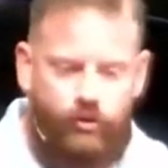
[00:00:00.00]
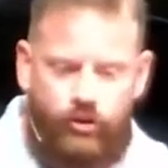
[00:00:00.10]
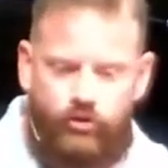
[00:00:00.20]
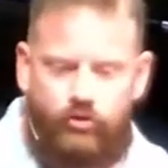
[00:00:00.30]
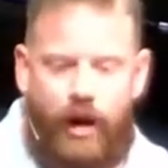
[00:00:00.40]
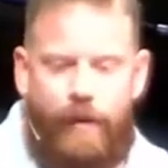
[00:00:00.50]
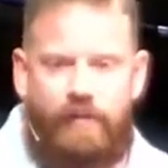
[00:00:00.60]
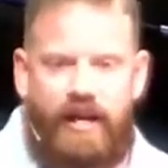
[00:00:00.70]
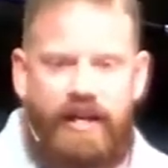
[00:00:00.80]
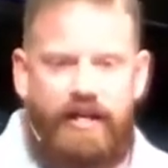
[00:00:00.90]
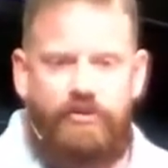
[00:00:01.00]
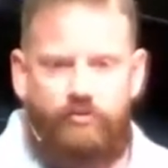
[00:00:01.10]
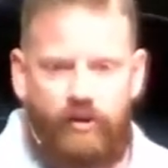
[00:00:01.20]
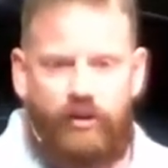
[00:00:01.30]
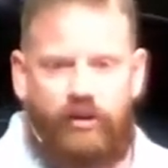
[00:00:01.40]
the trap that
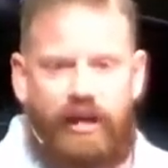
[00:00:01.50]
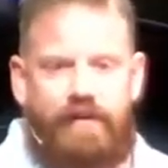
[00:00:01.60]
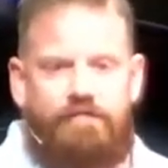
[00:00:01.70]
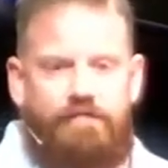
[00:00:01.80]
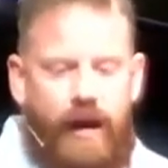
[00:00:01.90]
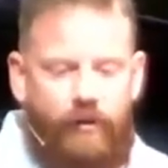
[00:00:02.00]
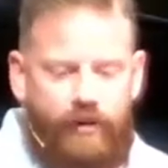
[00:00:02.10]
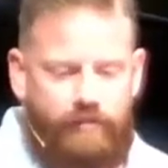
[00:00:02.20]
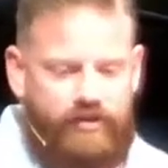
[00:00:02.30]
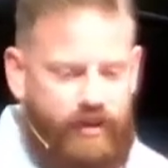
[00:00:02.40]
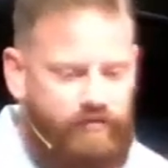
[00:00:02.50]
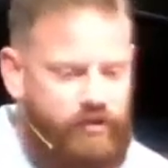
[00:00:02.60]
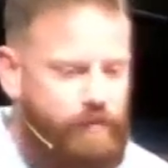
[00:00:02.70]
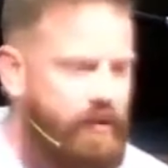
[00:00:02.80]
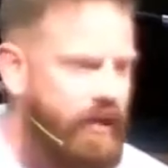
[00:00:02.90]
Israel had found themselves
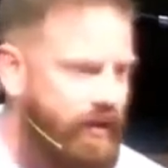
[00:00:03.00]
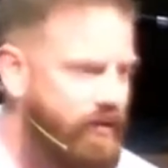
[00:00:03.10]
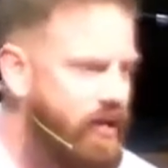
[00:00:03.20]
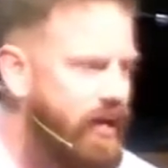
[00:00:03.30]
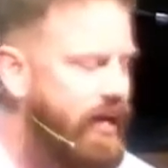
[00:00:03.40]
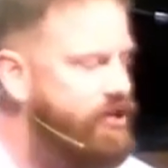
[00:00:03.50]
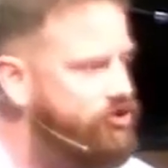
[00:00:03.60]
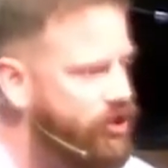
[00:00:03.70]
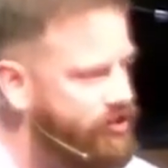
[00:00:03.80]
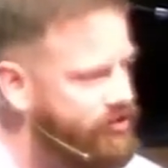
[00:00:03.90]
to be in in Judges